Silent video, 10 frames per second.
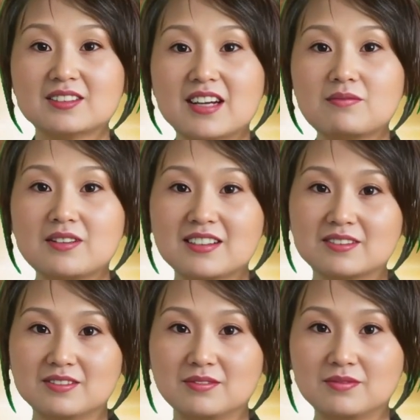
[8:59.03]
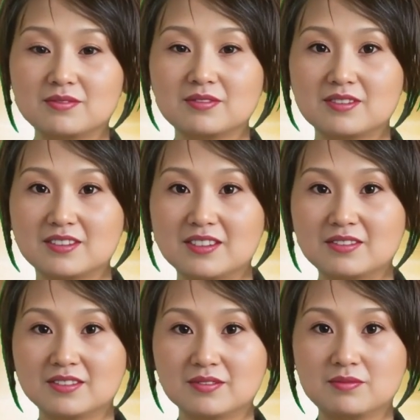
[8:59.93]
Of particular note are
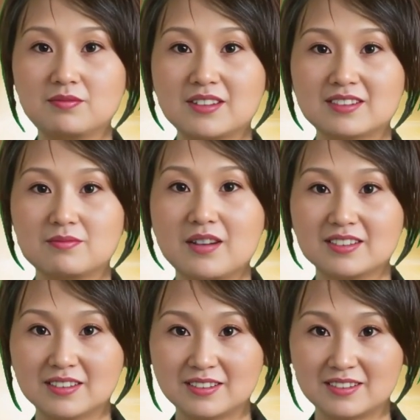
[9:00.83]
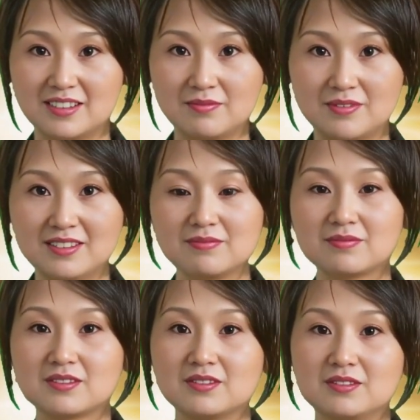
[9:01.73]
6 amphibious multi-role
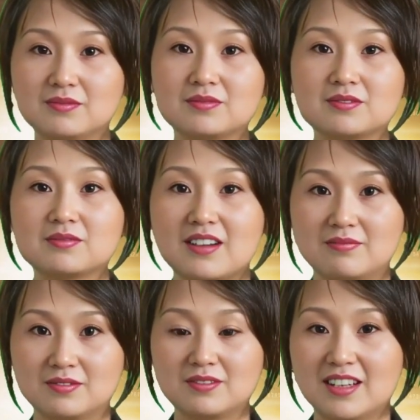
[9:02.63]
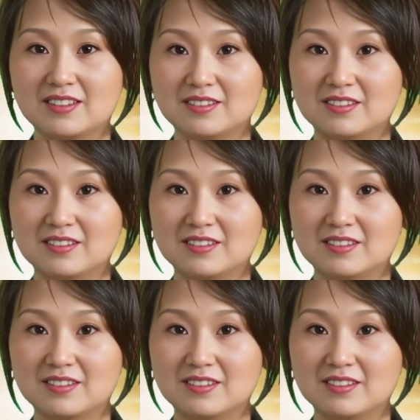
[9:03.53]
support ships, specially